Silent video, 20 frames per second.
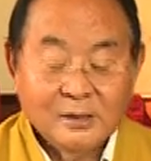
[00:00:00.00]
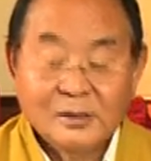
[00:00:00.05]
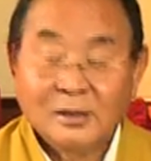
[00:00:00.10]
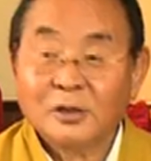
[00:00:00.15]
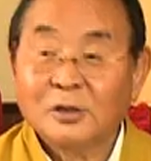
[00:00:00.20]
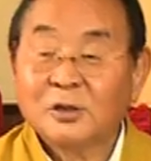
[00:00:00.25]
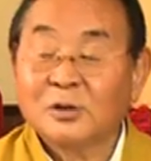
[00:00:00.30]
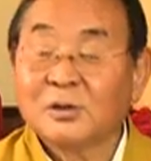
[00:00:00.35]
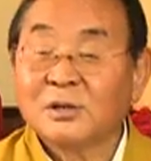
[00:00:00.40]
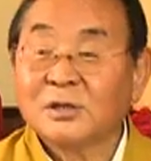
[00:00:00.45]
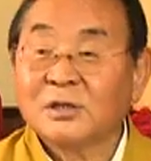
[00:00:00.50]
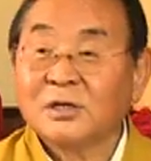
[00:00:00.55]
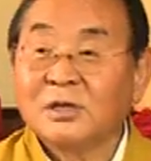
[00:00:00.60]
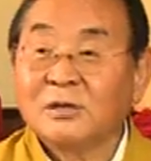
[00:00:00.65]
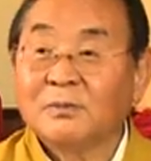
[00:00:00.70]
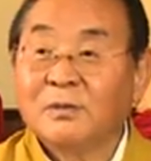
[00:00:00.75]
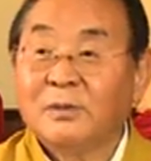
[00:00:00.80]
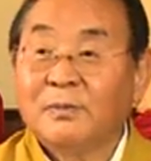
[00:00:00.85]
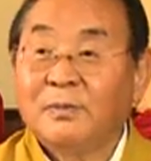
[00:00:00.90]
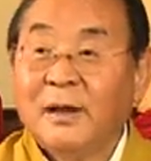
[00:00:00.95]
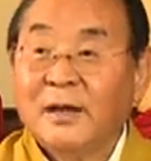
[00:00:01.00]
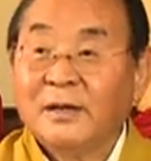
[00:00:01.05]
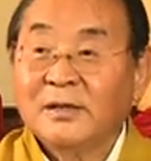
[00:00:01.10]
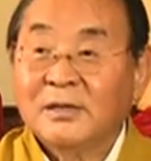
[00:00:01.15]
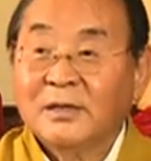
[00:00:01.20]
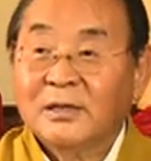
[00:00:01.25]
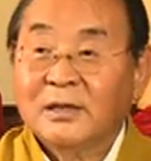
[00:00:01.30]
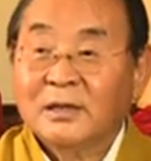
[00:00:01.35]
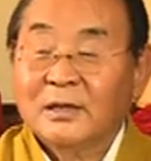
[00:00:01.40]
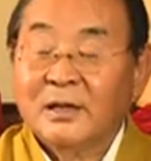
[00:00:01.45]
that you receive the
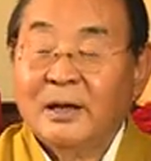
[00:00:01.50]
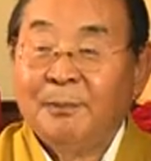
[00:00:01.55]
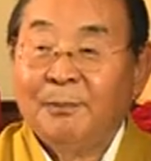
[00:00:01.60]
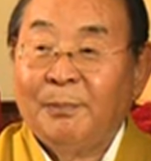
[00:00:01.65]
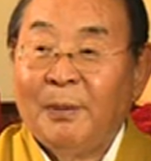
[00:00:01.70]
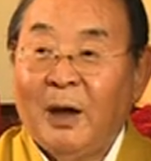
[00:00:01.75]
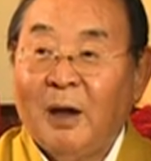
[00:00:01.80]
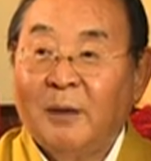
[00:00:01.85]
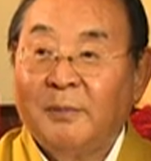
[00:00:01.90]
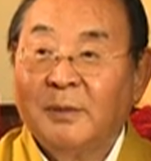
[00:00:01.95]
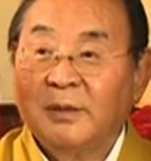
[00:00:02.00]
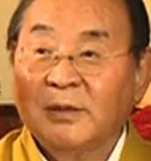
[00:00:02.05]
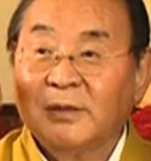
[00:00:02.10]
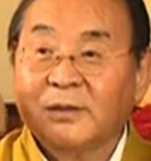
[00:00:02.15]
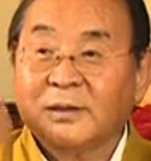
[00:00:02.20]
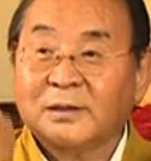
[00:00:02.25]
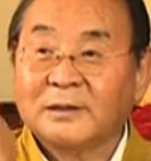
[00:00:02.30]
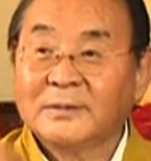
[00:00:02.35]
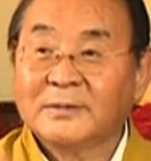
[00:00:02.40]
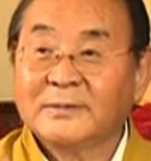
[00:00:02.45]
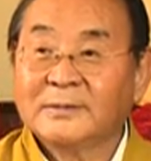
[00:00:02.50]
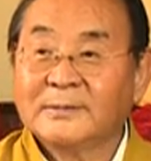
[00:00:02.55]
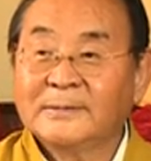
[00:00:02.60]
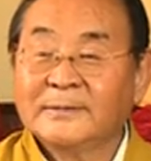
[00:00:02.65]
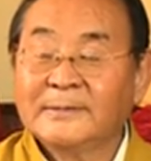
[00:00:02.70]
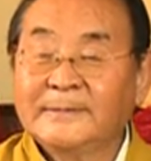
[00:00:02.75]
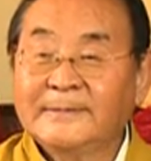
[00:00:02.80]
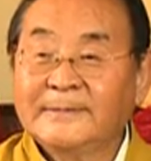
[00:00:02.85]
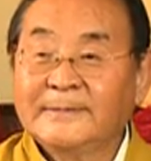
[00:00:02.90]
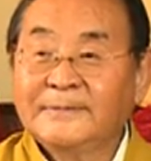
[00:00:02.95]
blessing, the empowerment
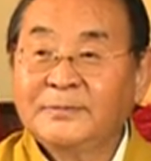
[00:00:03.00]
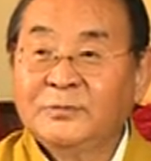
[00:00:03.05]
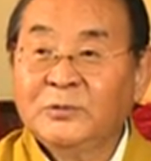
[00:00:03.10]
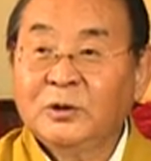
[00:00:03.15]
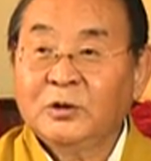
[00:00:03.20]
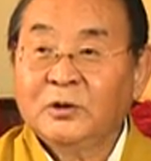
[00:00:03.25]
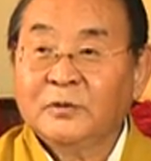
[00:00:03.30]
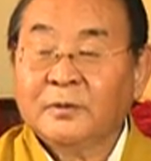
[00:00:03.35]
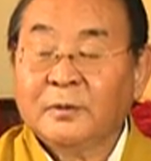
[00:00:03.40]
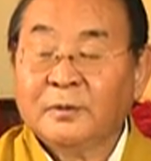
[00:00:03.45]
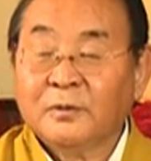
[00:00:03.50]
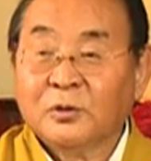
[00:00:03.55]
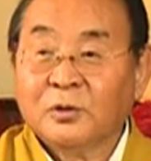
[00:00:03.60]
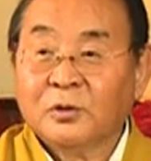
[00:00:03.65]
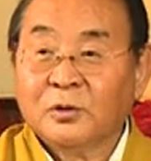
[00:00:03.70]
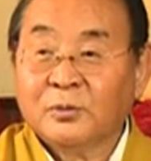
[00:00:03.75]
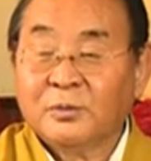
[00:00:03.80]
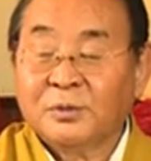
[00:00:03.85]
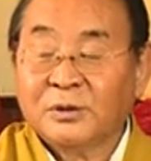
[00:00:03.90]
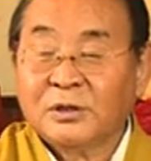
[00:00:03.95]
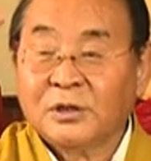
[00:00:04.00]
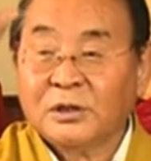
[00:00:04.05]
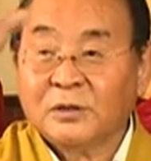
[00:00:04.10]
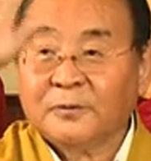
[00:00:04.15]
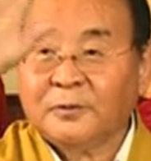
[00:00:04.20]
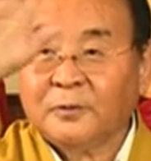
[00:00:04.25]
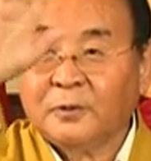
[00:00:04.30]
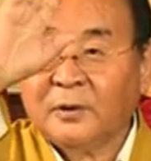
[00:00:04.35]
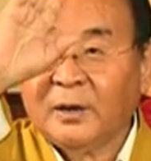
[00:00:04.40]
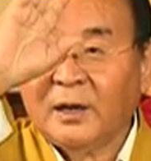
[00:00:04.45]
from Guru Rinpoche's
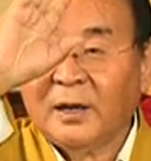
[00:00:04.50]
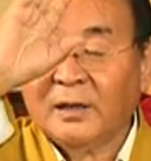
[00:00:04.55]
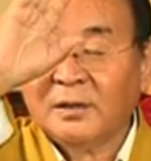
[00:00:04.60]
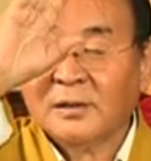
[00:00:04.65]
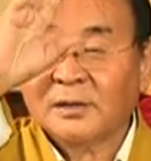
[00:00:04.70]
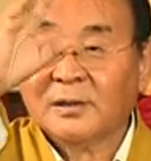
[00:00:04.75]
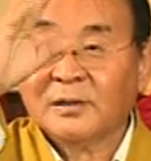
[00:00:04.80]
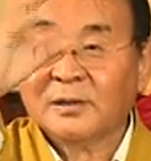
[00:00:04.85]
forehead,